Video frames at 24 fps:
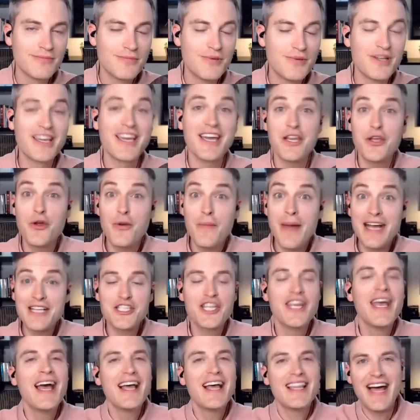Can you
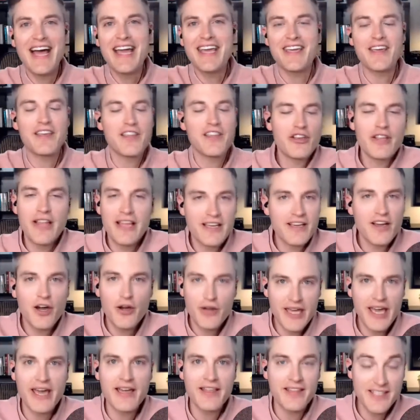imagine? Like, you're like,
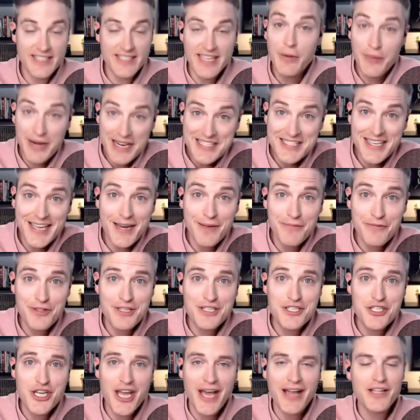okay, is that what I signed up for
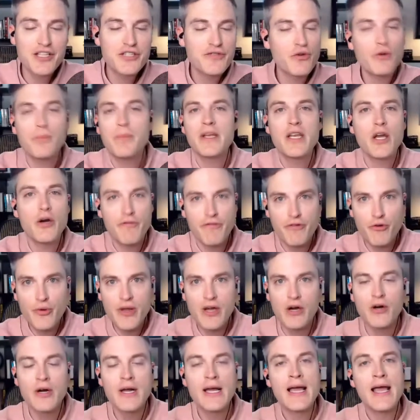this challenge for? But no, for
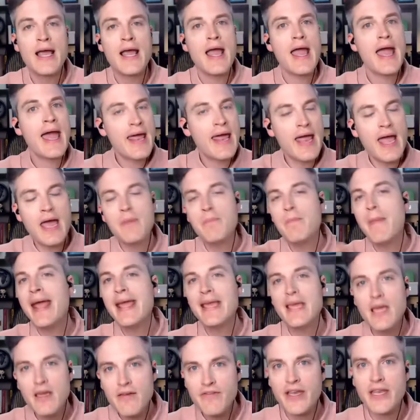real. And
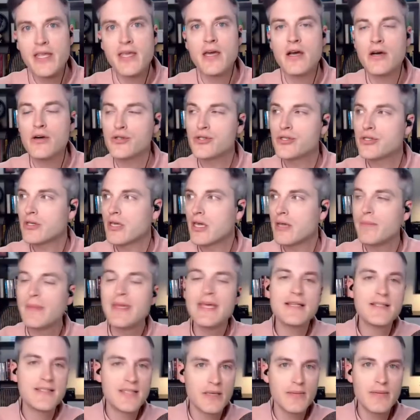making videos can be
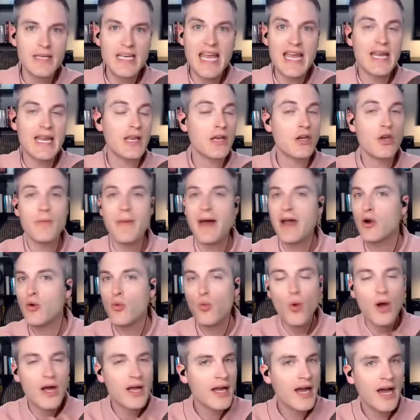intimidating no matter
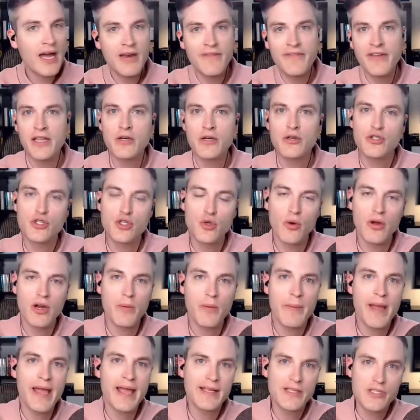what kind of videos you want to
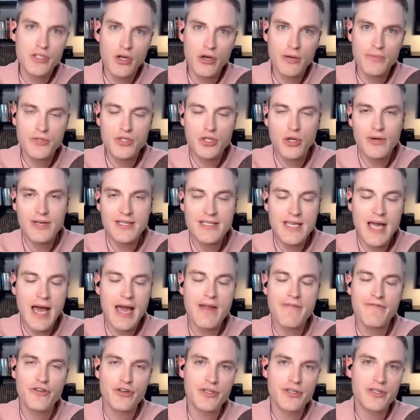make. So I'm so
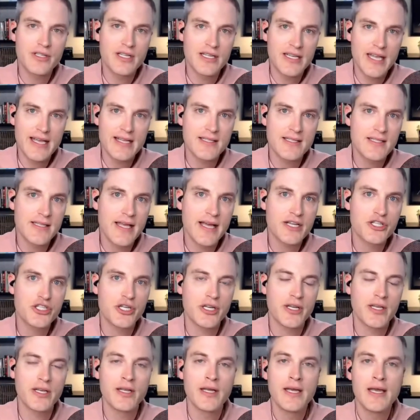excited for today's
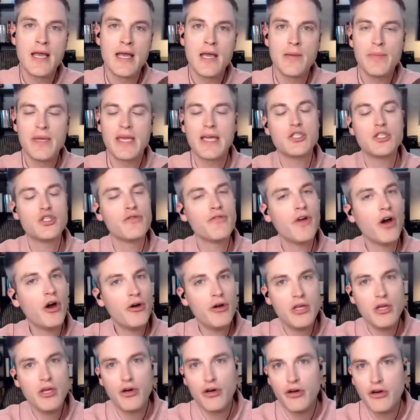session, because you've
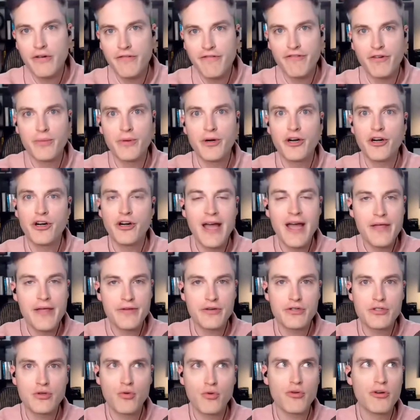already heard from her, Heather
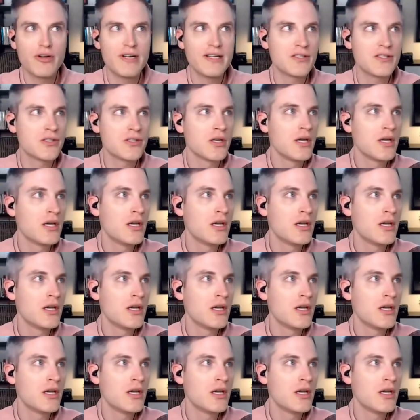Torres,